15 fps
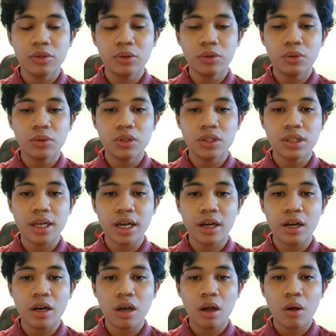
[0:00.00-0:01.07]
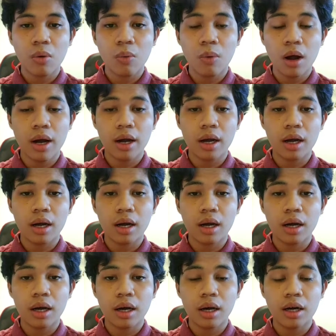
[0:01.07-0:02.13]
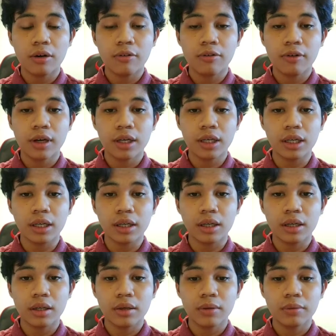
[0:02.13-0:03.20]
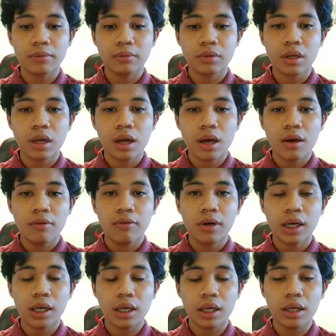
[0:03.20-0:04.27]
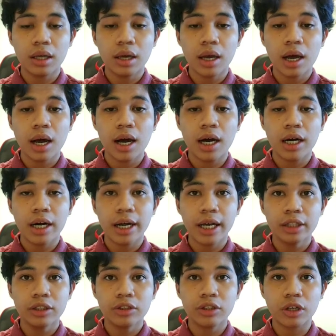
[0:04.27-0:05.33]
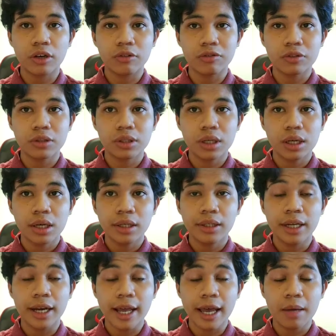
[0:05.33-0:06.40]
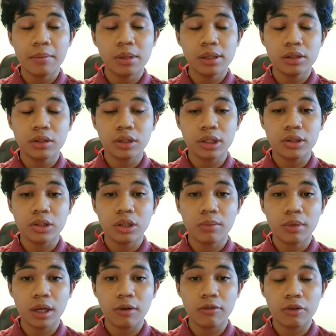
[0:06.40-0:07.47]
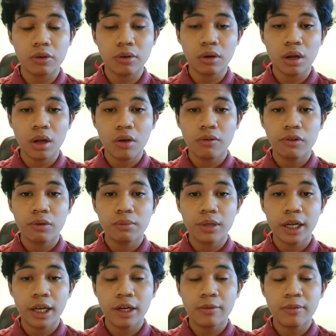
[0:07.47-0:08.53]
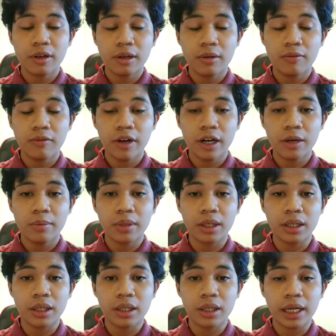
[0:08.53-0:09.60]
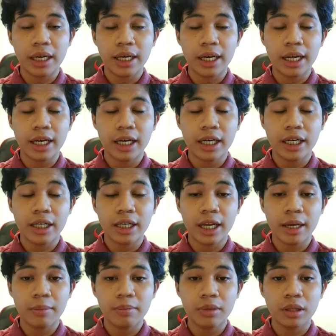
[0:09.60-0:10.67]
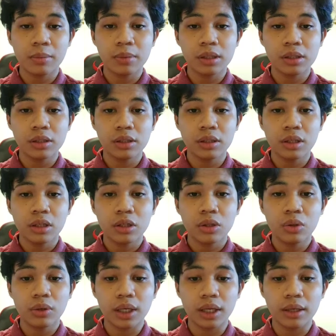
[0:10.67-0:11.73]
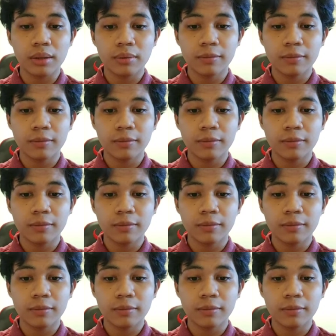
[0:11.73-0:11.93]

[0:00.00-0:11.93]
to you is that what are fungi? Fungi are heterotrophs that are able to absorb their food from their environment and they are adaptable to it.